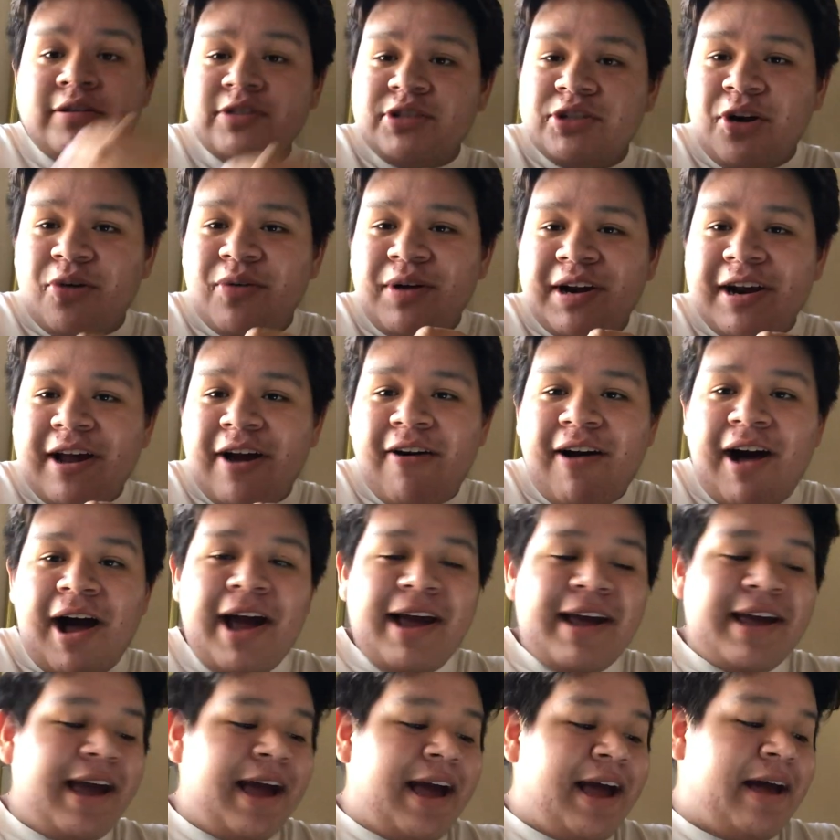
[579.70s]
So right now I
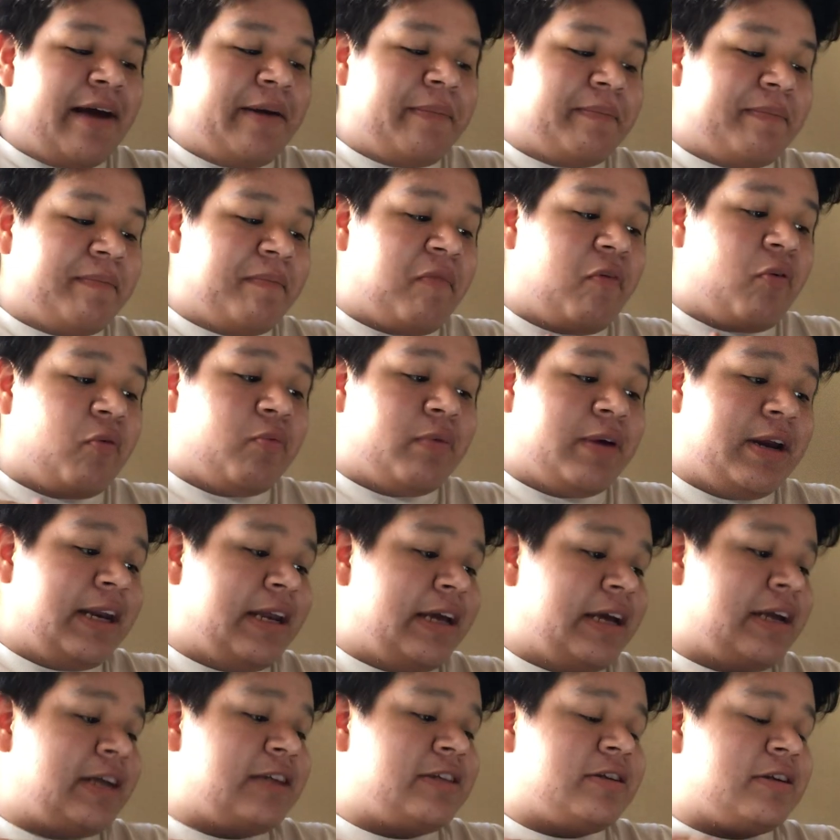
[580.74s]
am
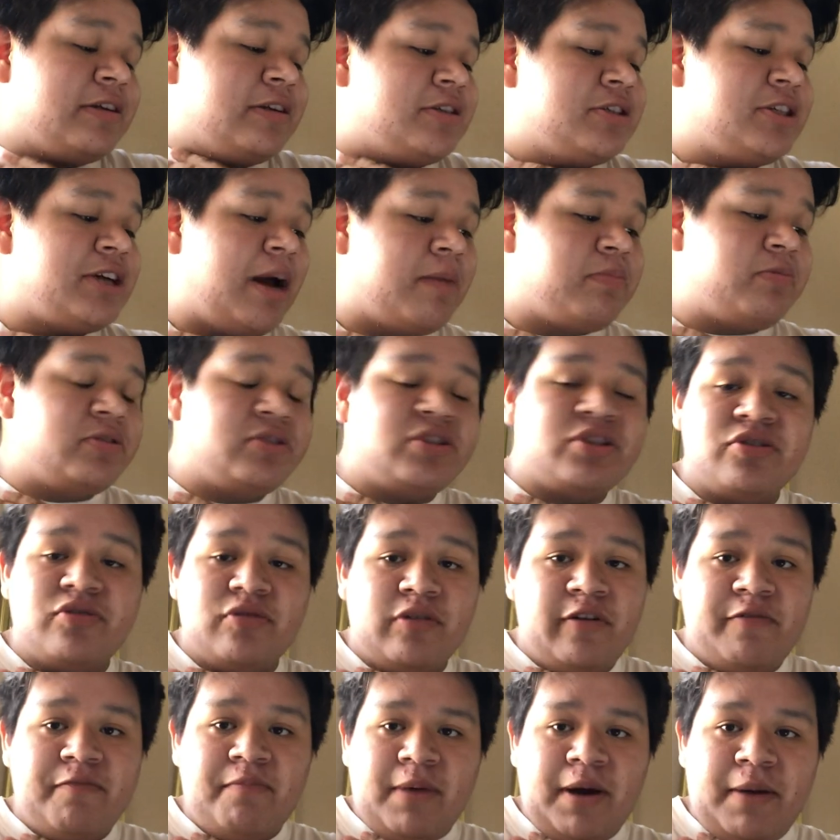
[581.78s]
reading chapter two
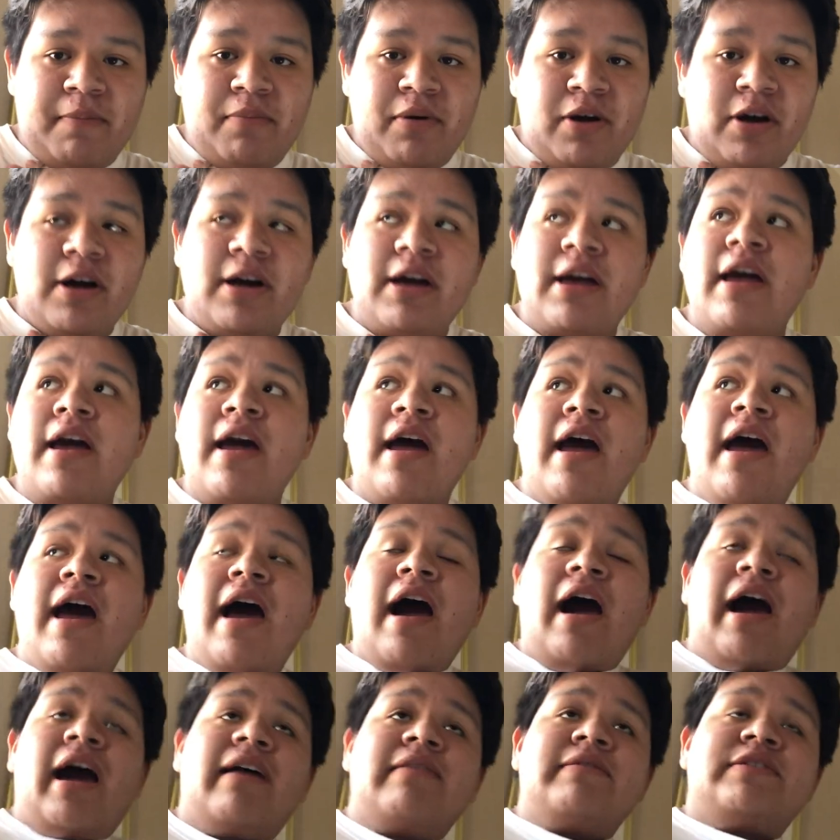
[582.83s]
of my book.
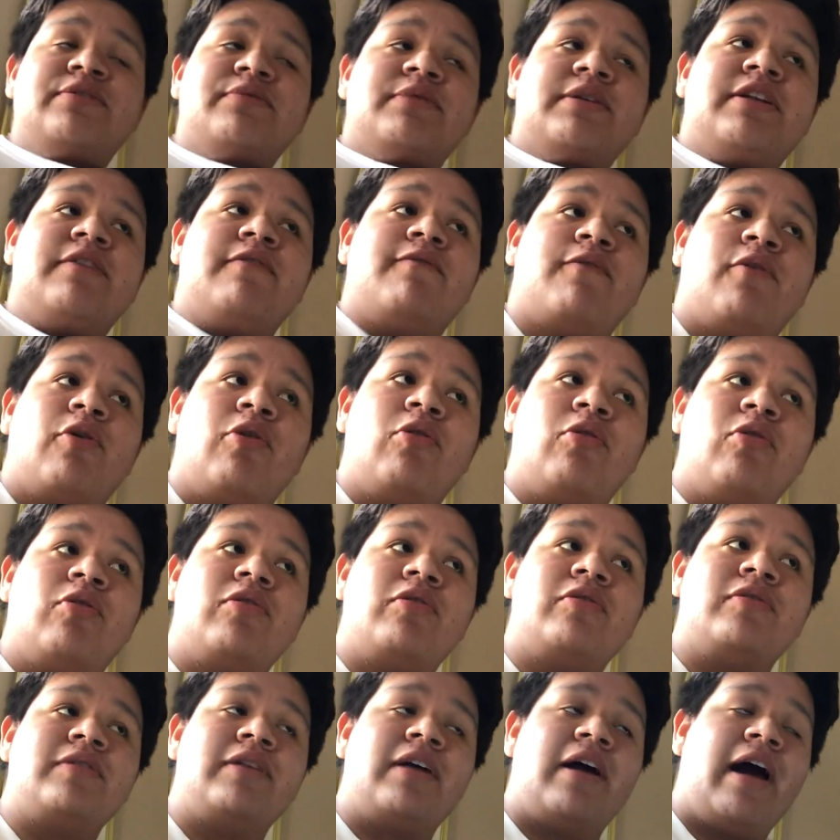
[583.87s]
I have to read
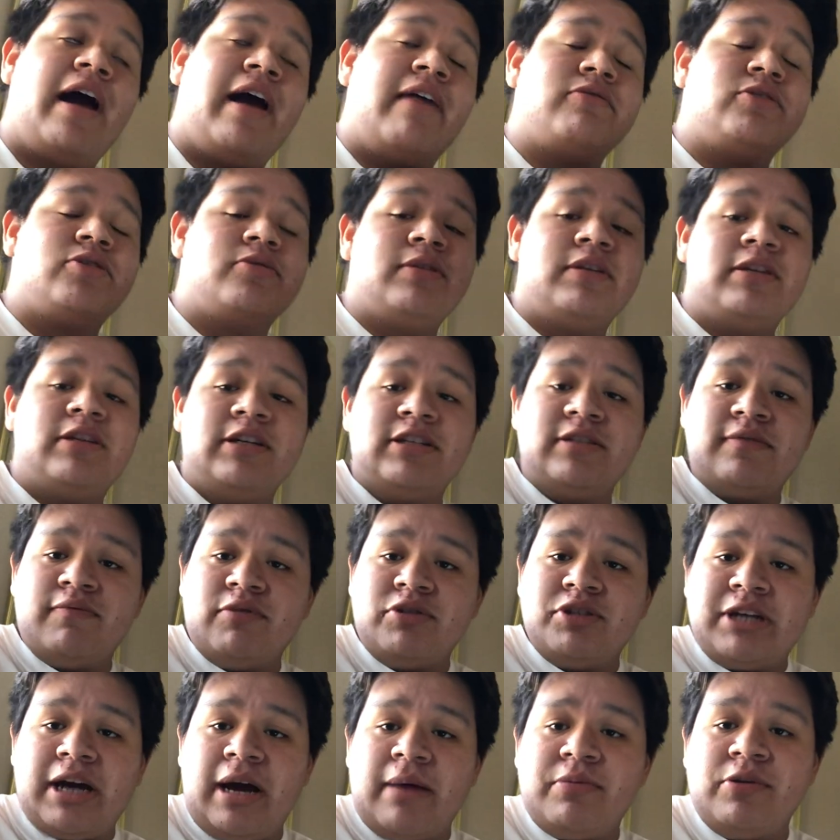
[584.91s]
this full
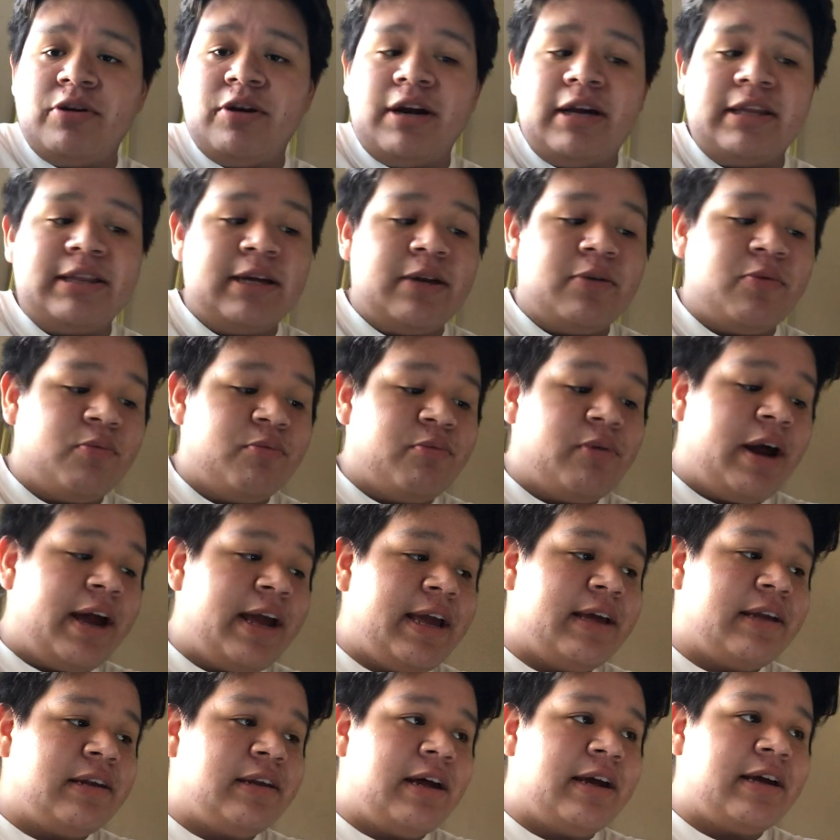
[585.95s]
chapter and then
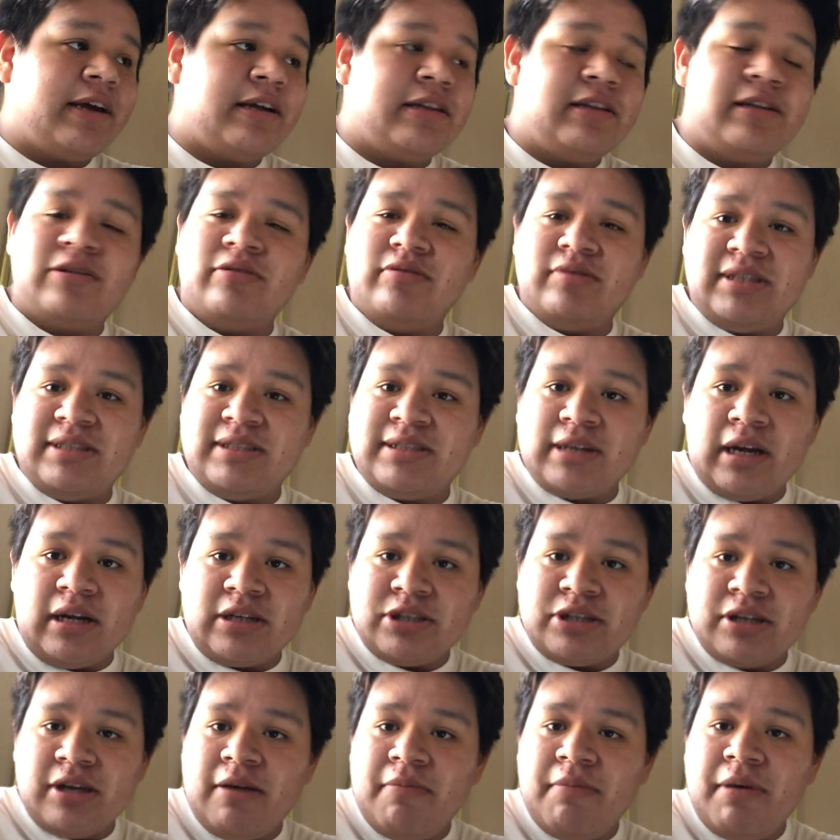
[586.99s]
write like a little
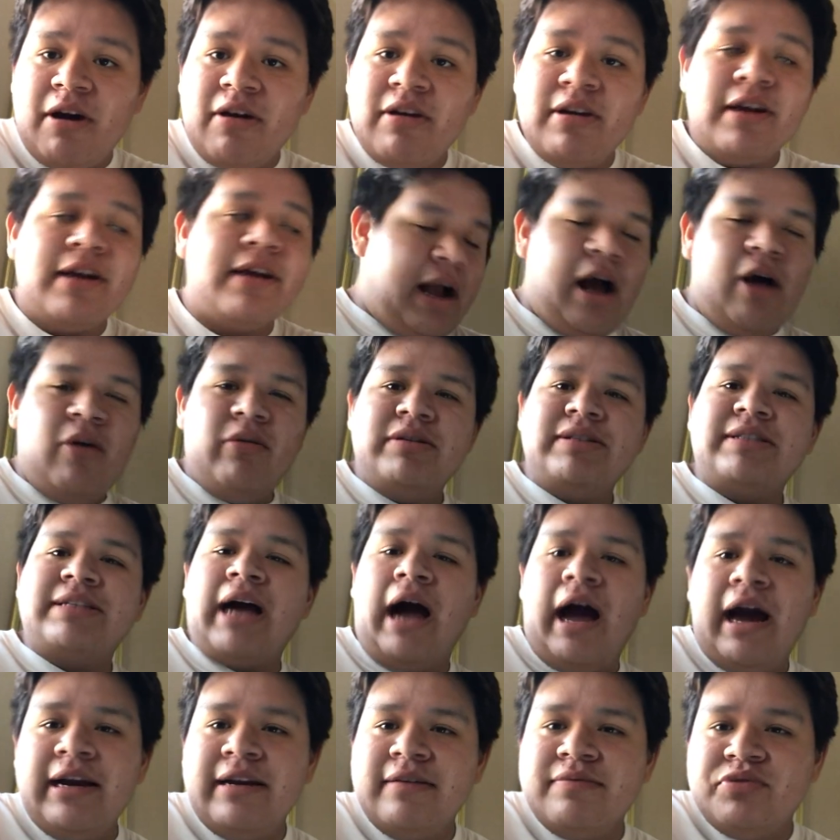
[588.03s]
discussion about it. I was
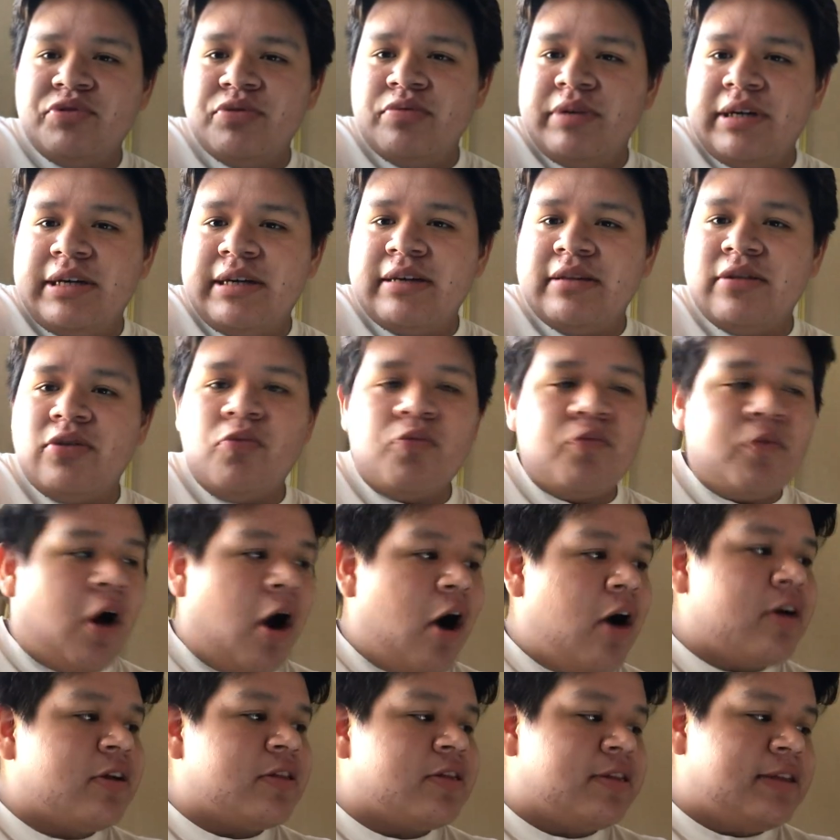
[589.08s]
kind of doing the
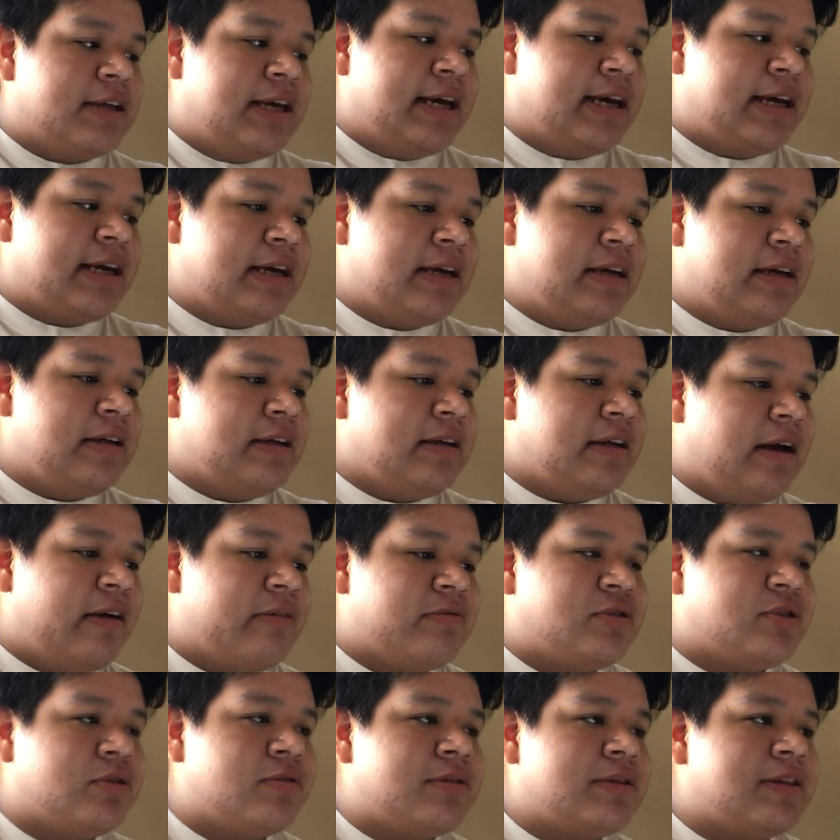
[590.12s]
wrong thing. I
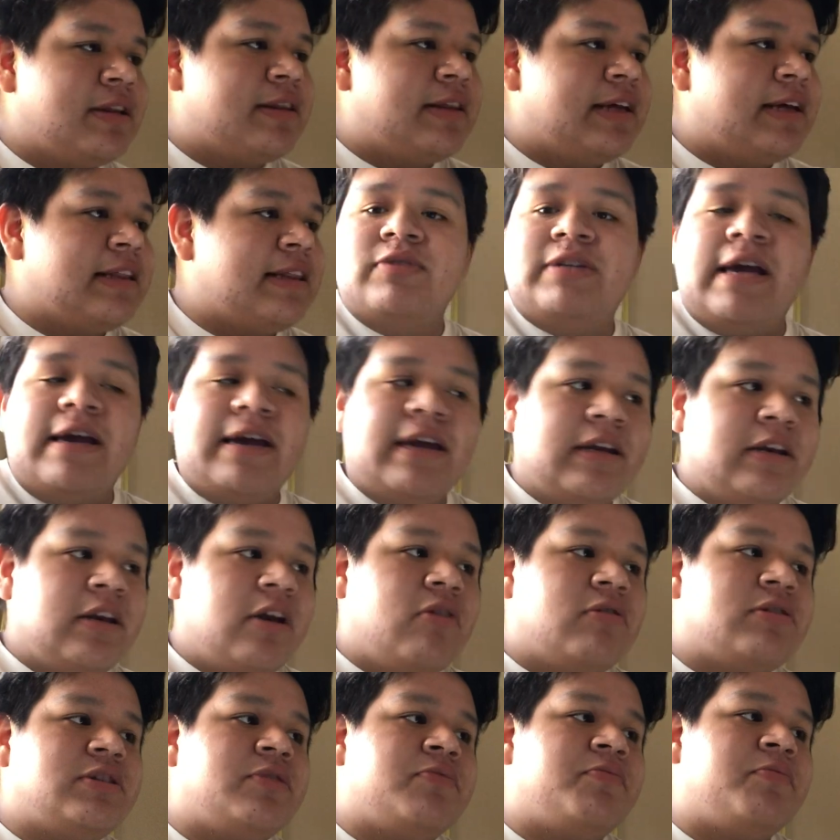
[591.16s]
was doing the thing taking
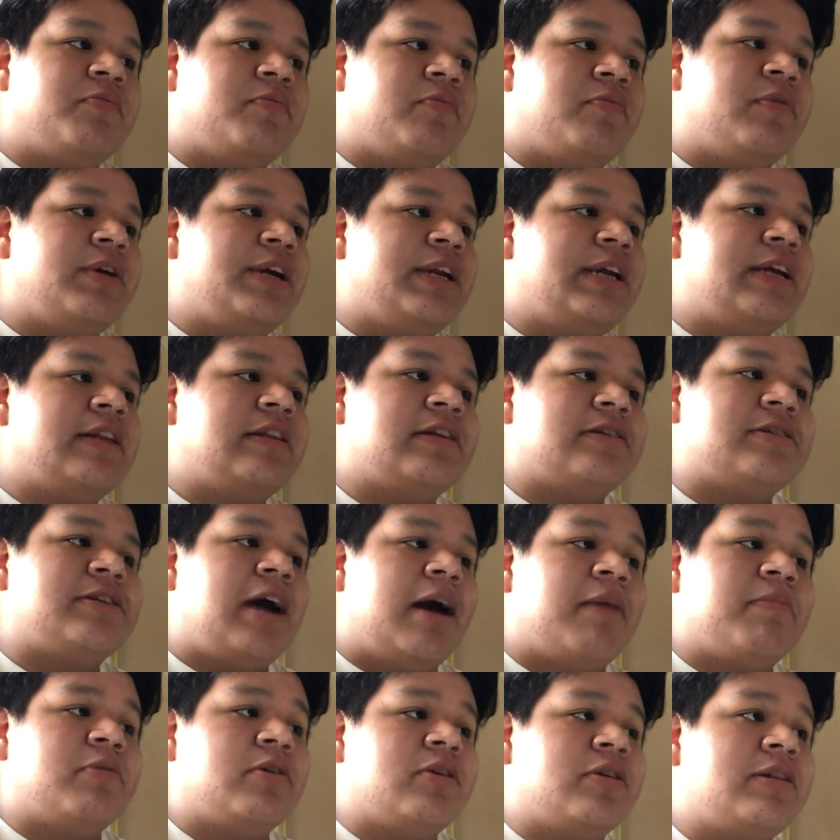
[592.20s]
notes and reading the
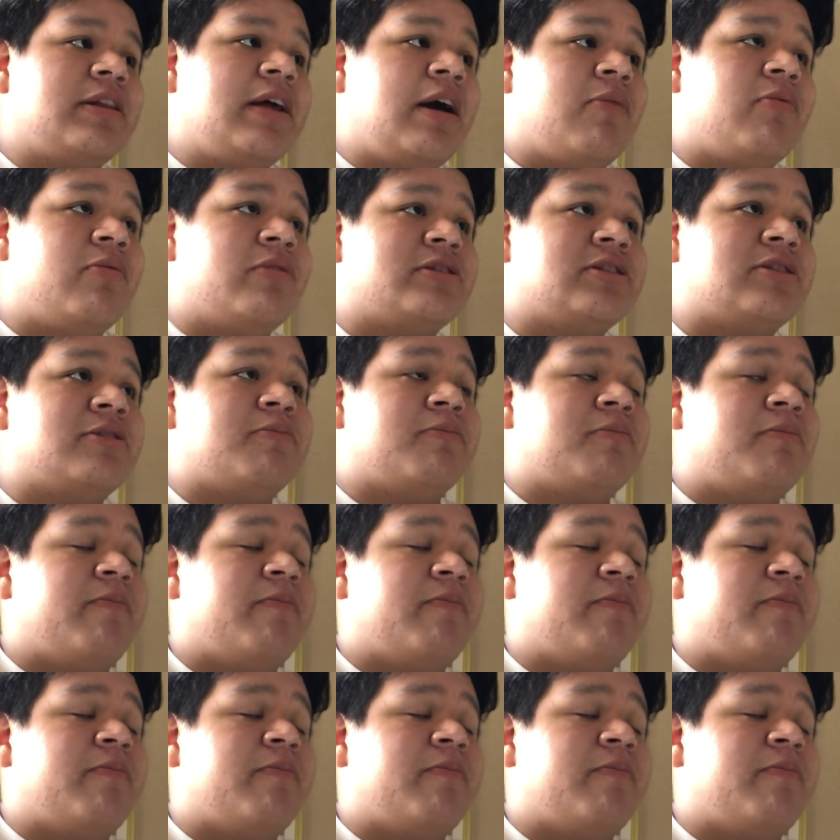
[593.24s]
chapter that was